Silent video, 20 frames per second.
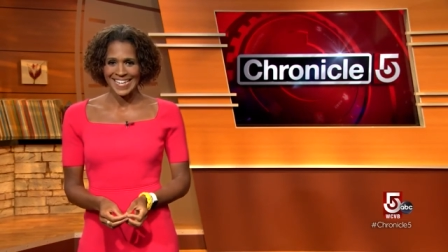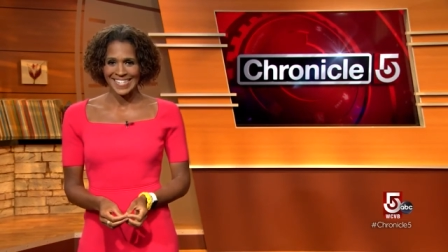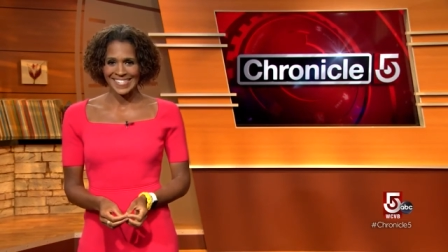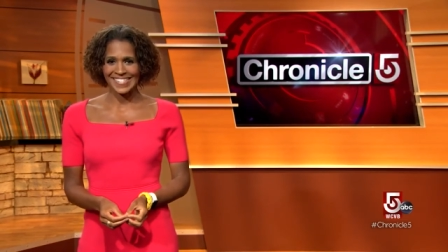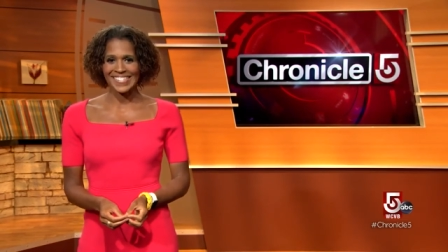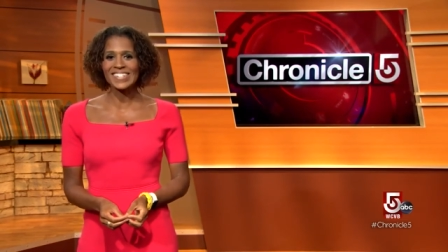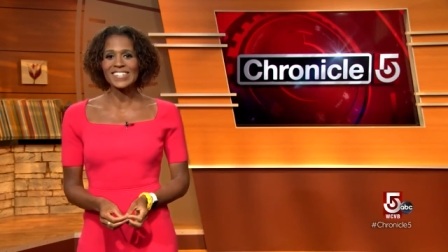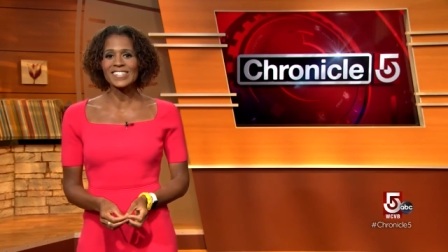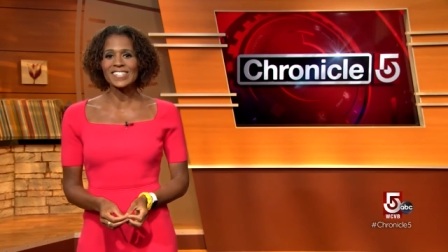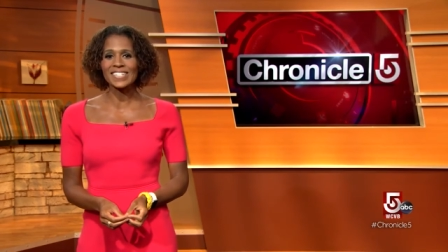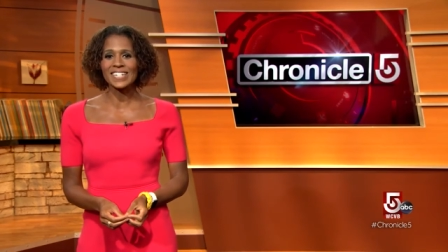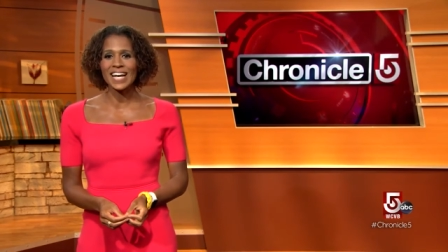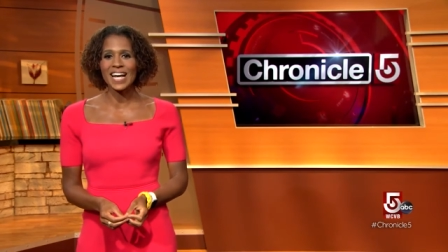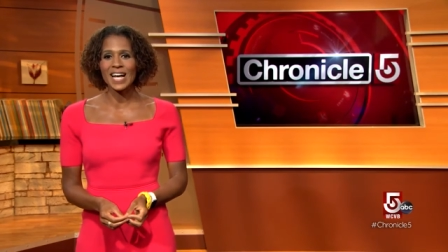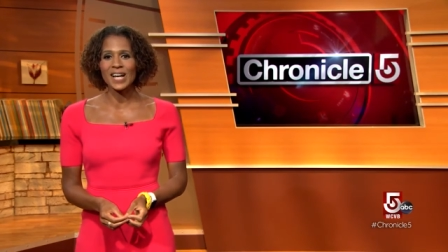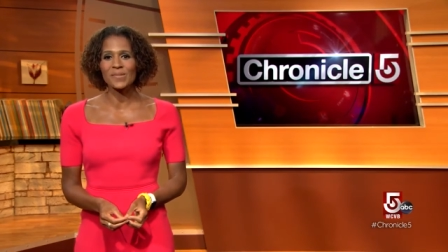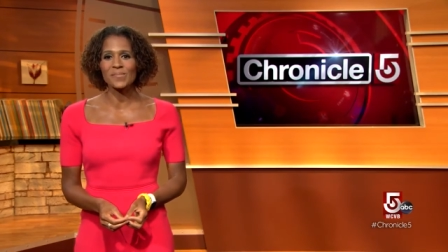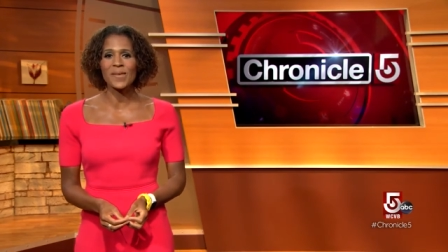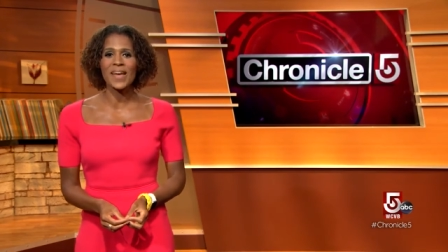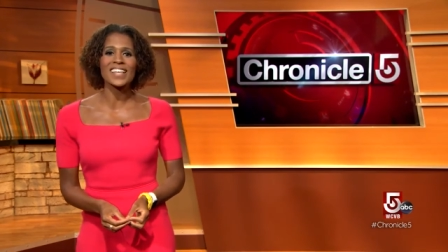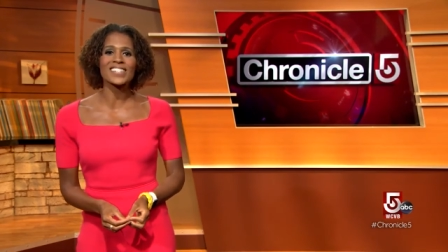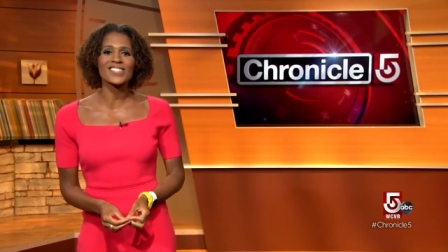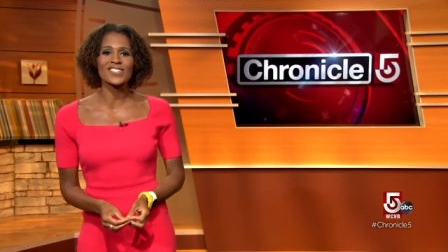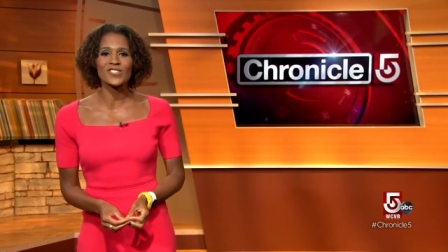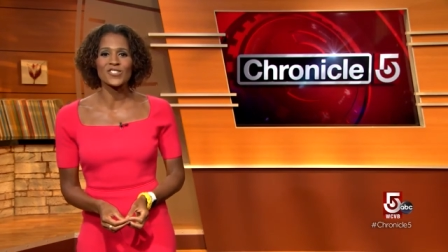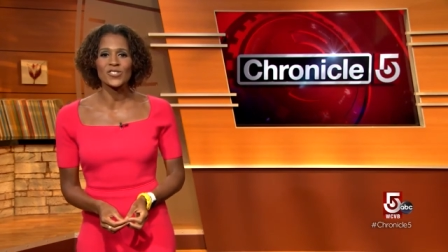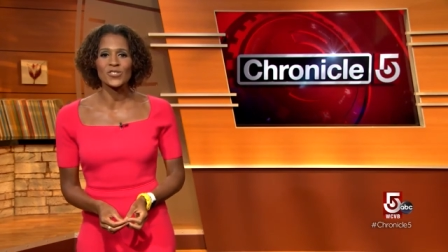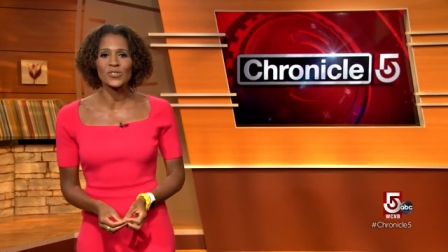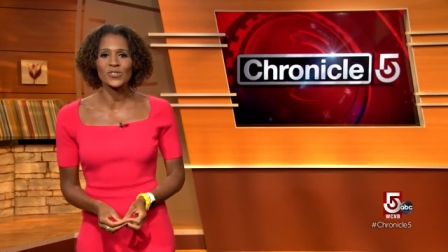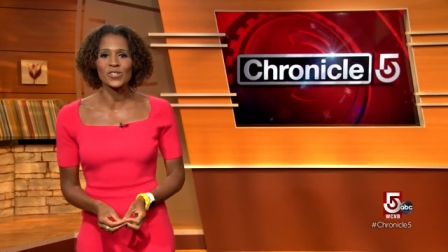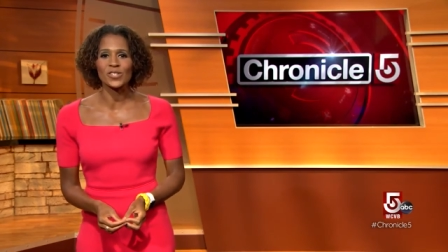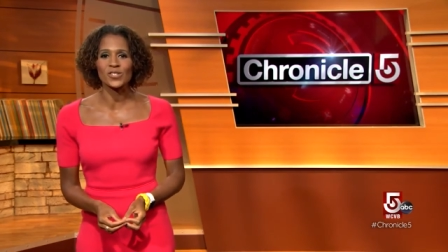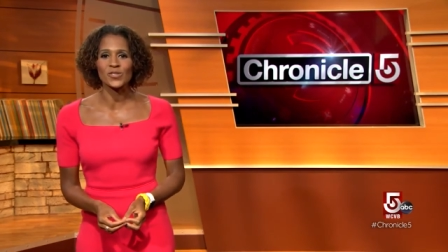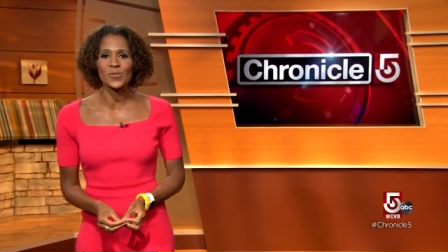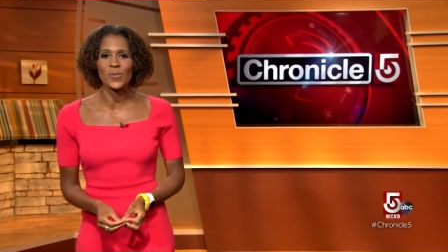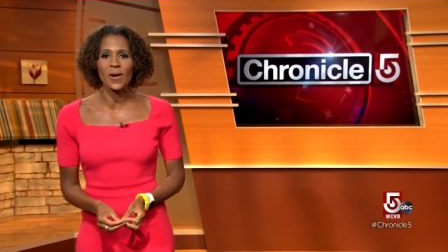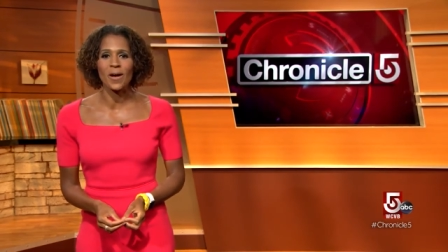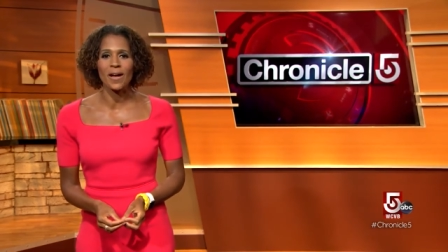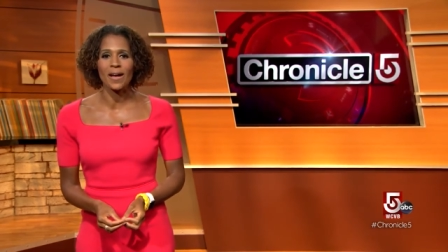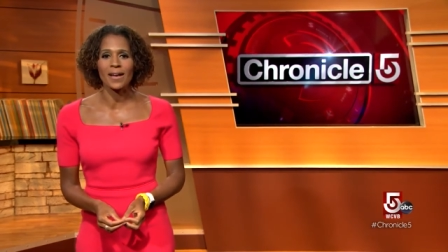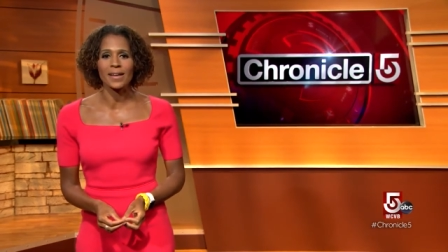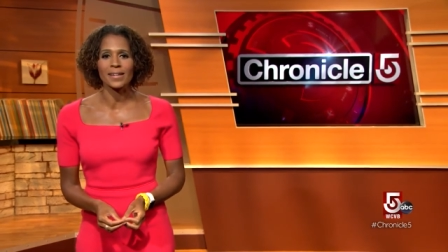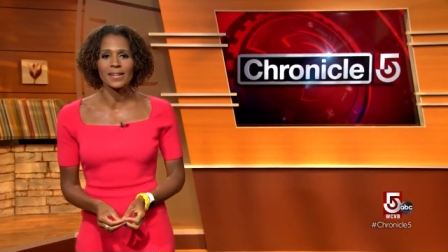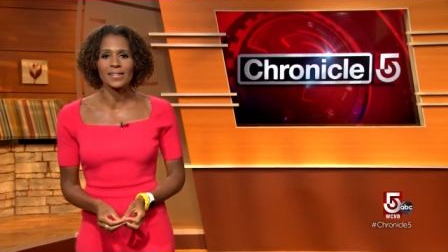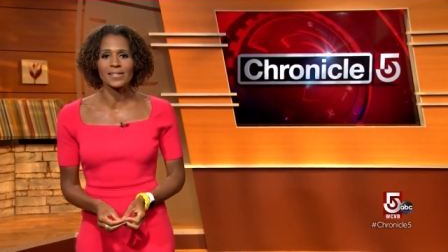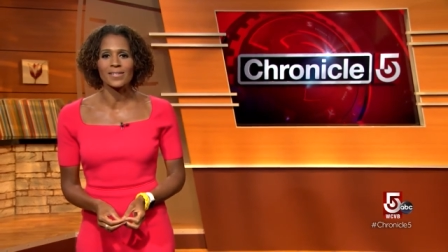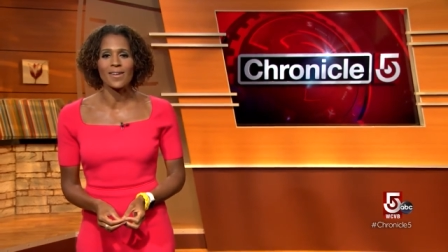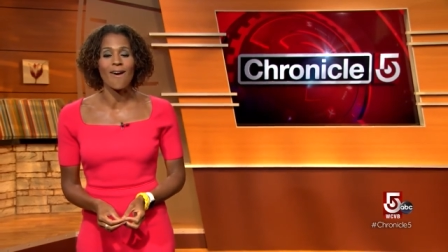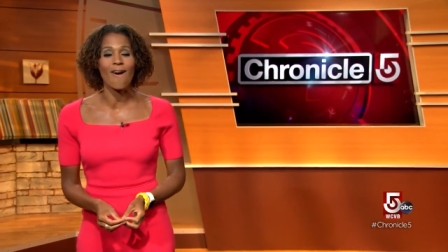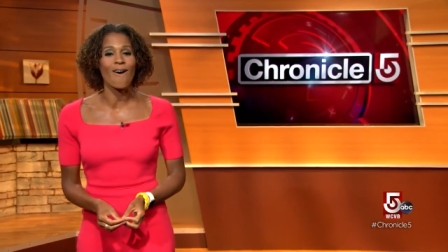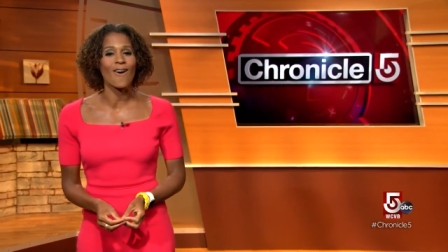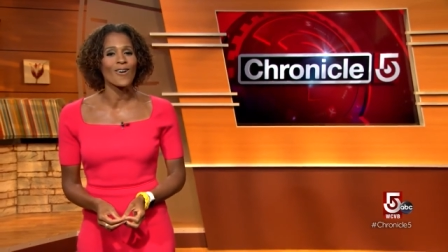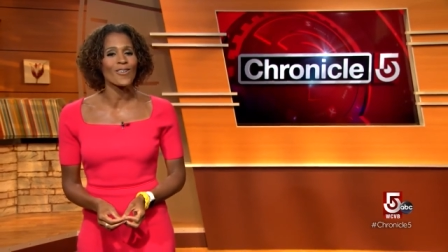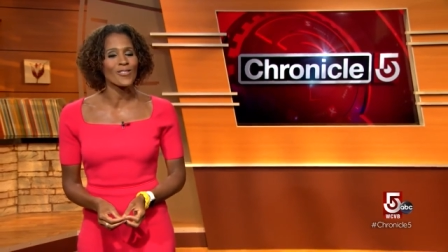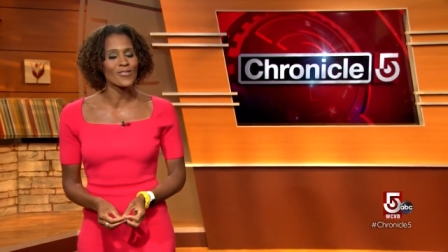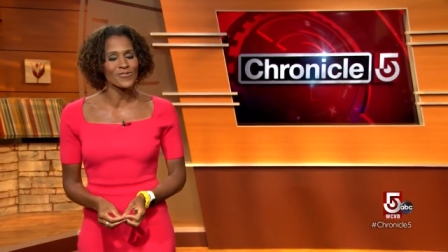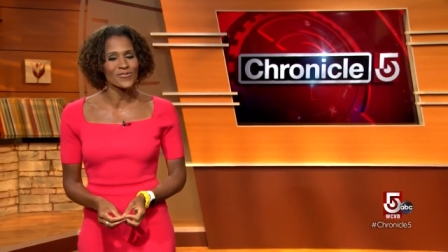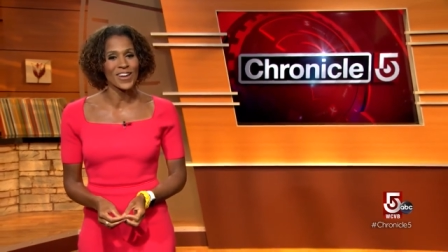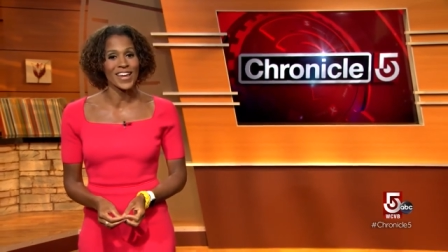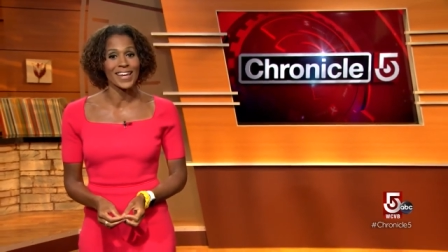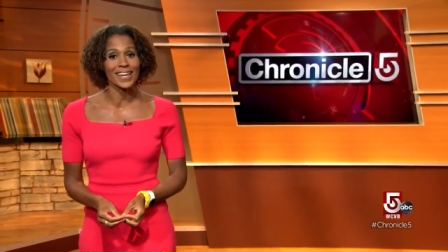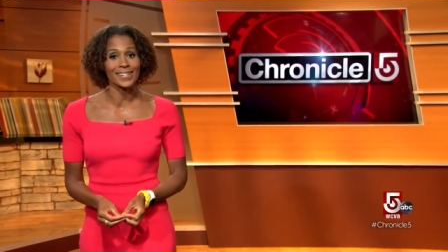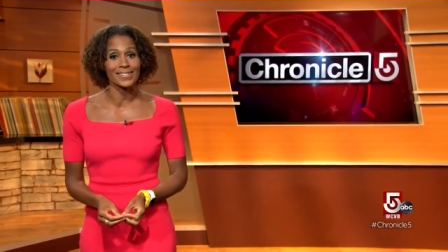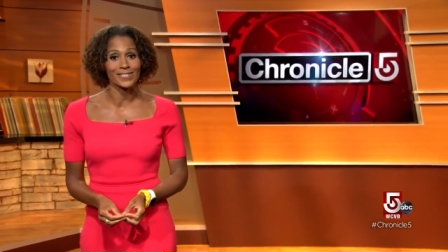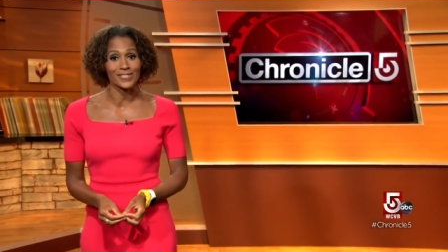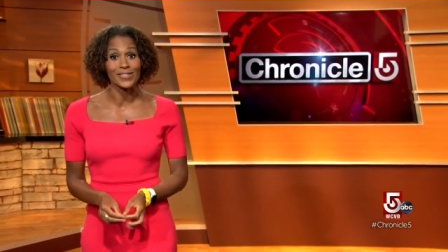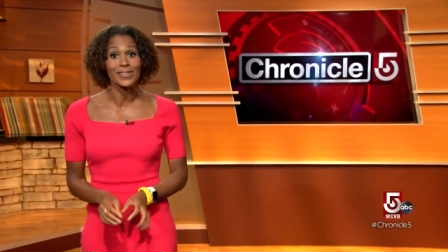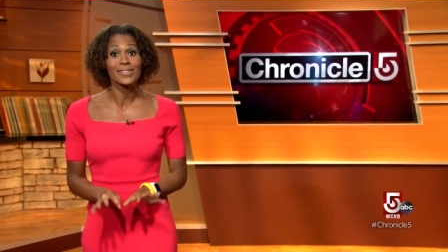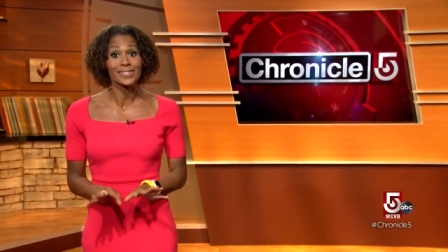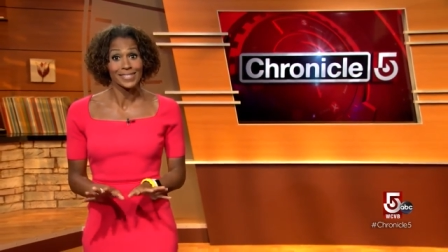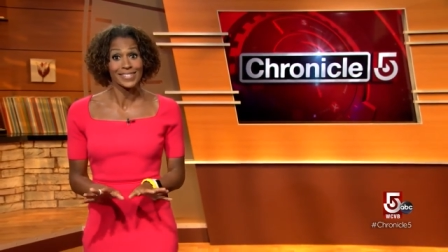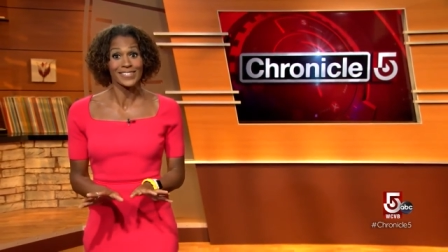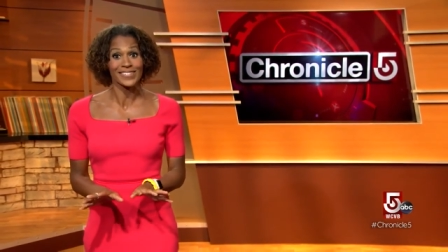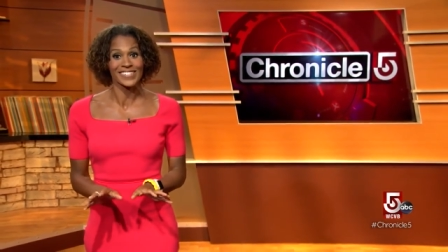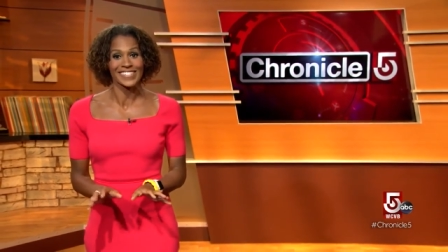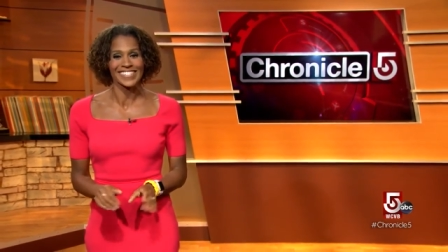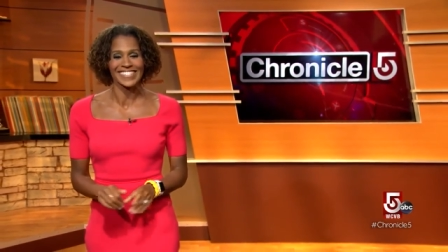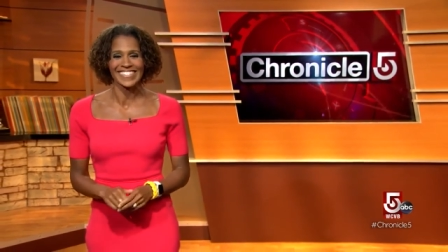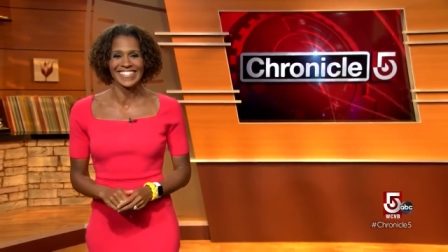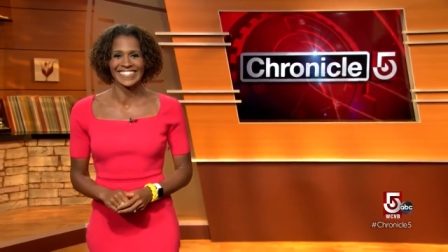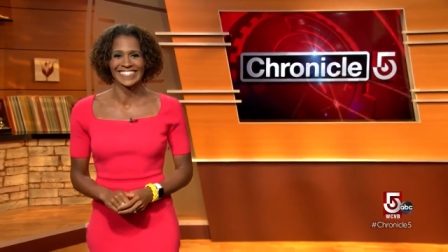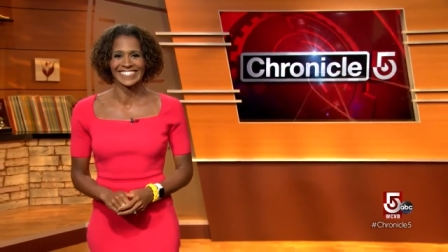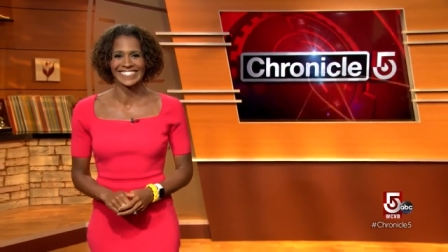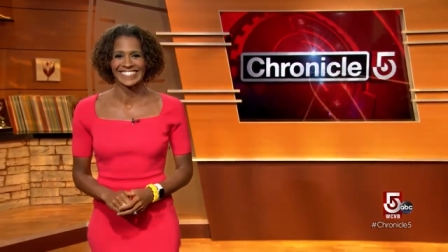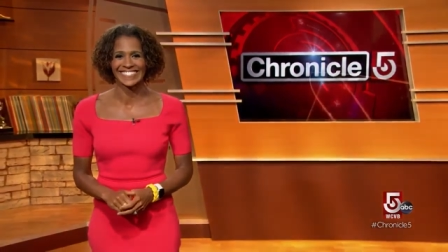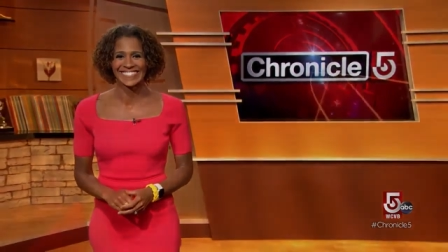Still to come, Massachusetts wine is all the rage. Seriously.